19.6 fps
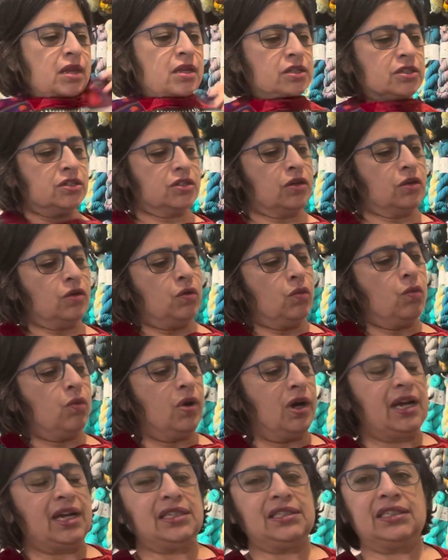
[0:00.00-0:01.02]
So
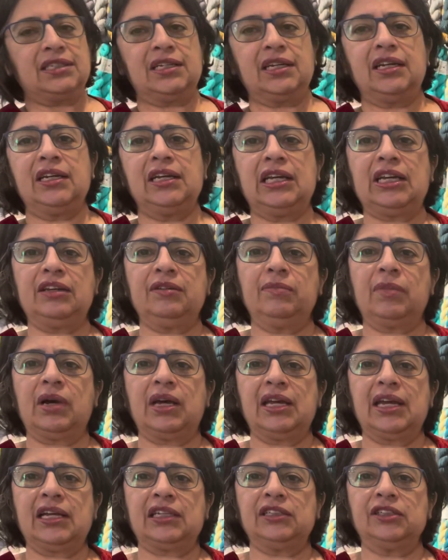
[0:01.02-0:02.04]
what I did in
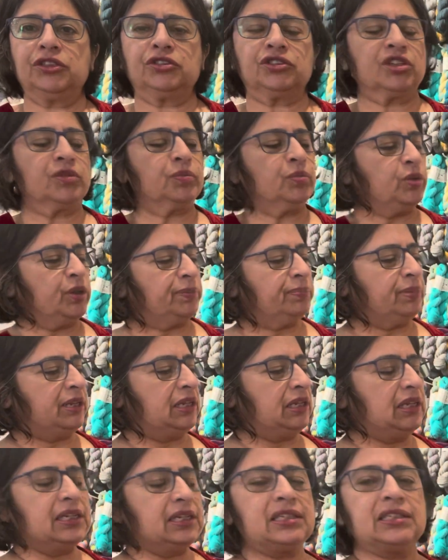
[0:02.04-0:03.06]
my HelioTRIP
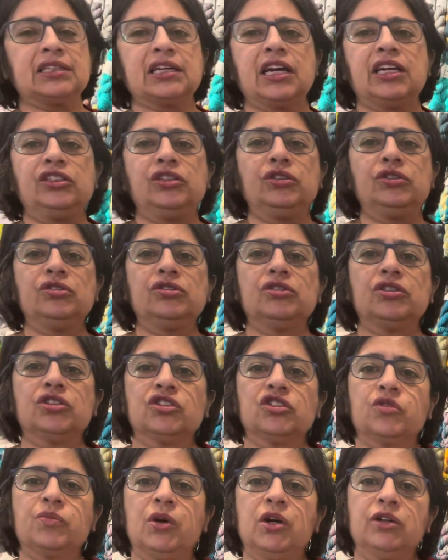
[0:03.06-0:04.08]
Huipil is I used
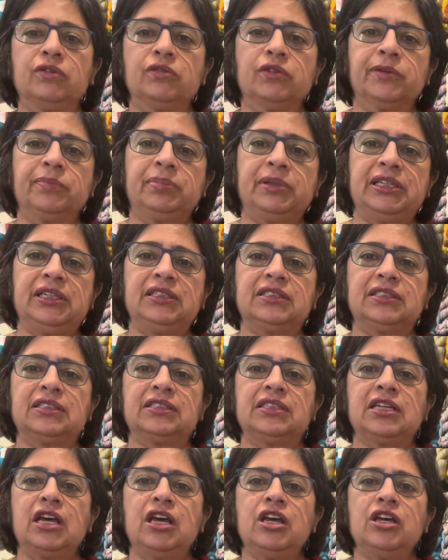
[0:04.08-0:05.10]
small
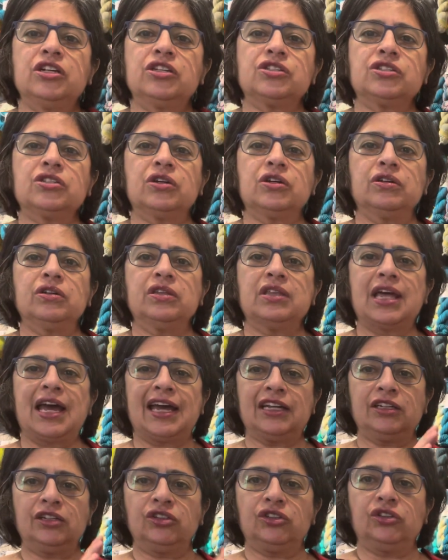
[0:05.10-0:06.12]
repeats so
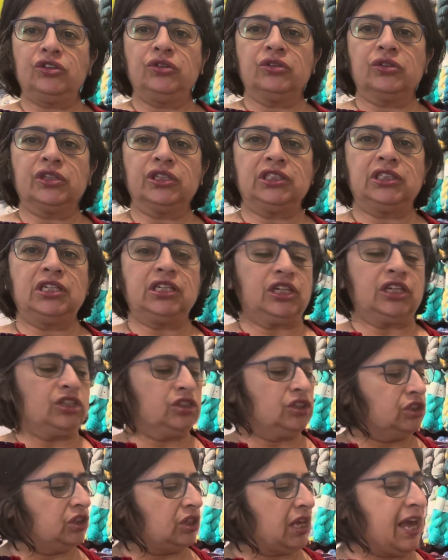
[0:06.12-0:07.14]
that you could
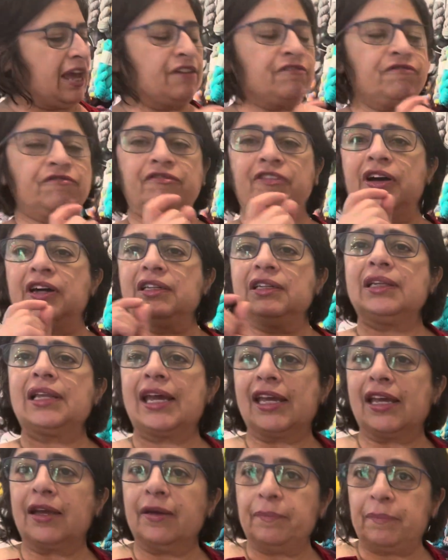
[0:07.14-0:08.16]
have fun,
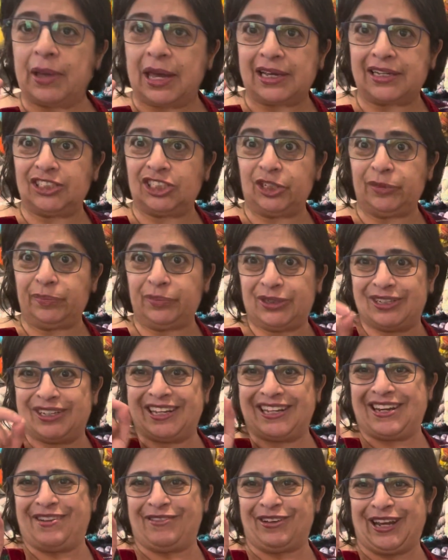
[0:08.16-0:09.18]
like bag of chips. You
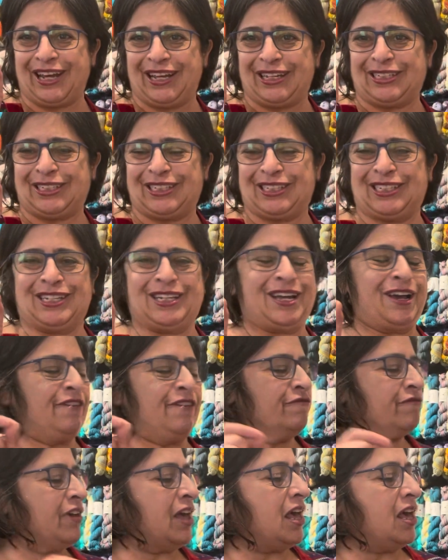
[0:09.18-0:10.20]
can never get just
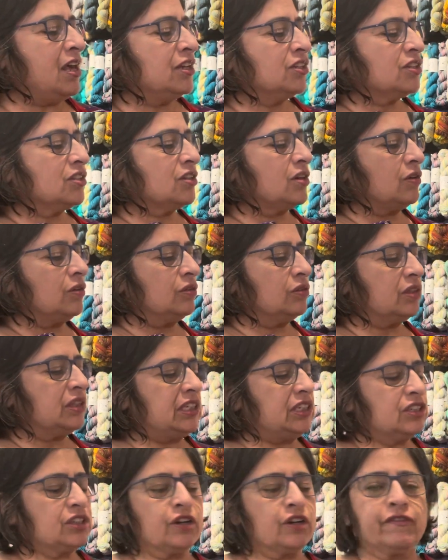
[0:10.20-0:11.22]
enough. So
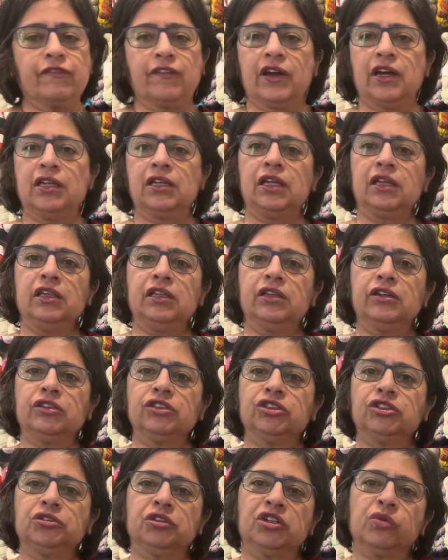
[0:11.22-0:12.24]
these are fun little
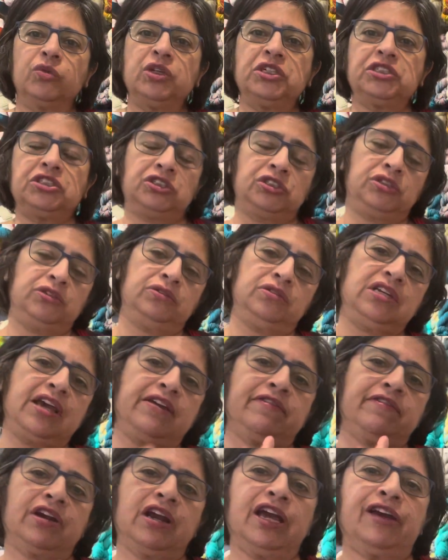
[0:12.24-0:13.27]
short ones. You
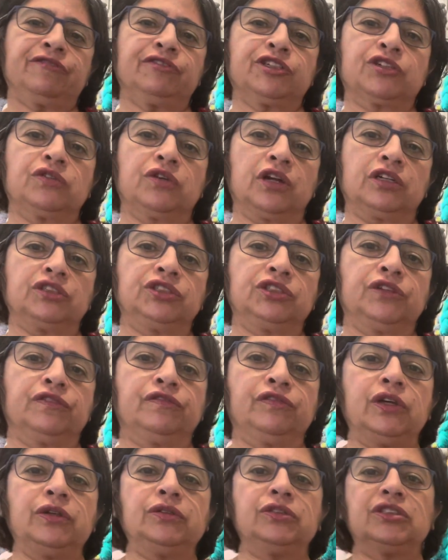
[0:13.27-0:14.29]
never have to cross your
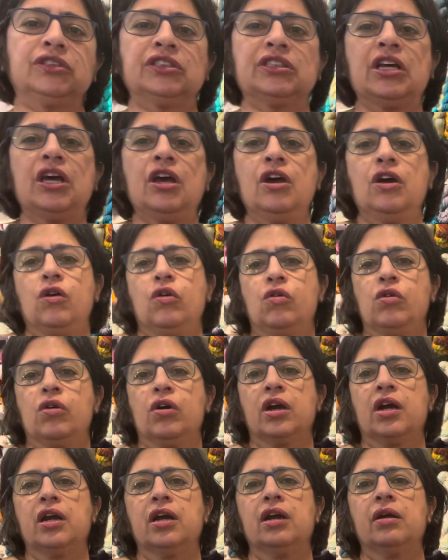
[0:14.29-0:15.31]
floats
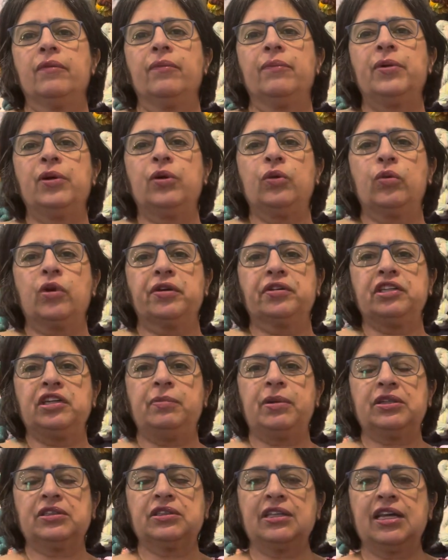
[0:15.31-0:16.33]
or be worried
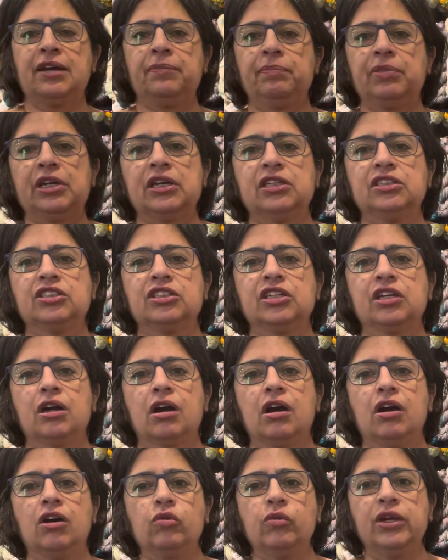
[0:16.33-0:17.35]
about that because they're
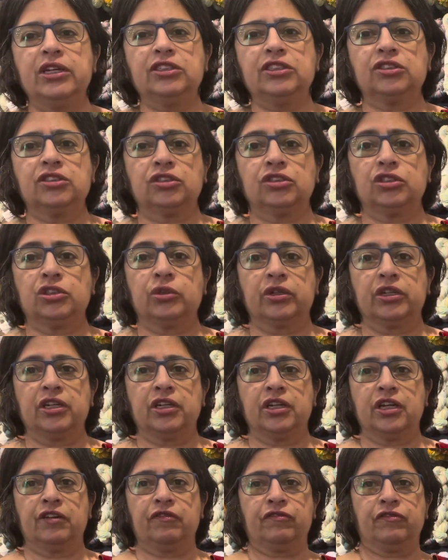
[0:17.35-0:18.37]
always short
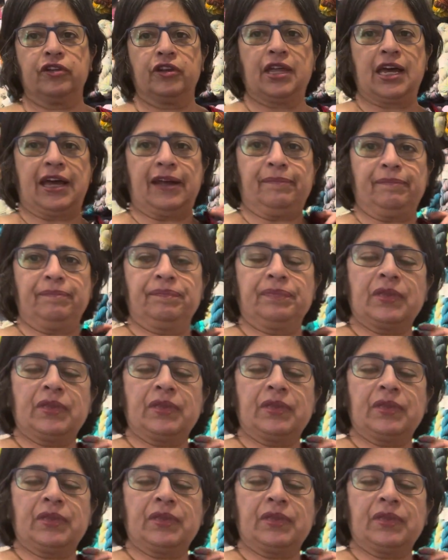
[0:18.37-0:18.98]
enough for that.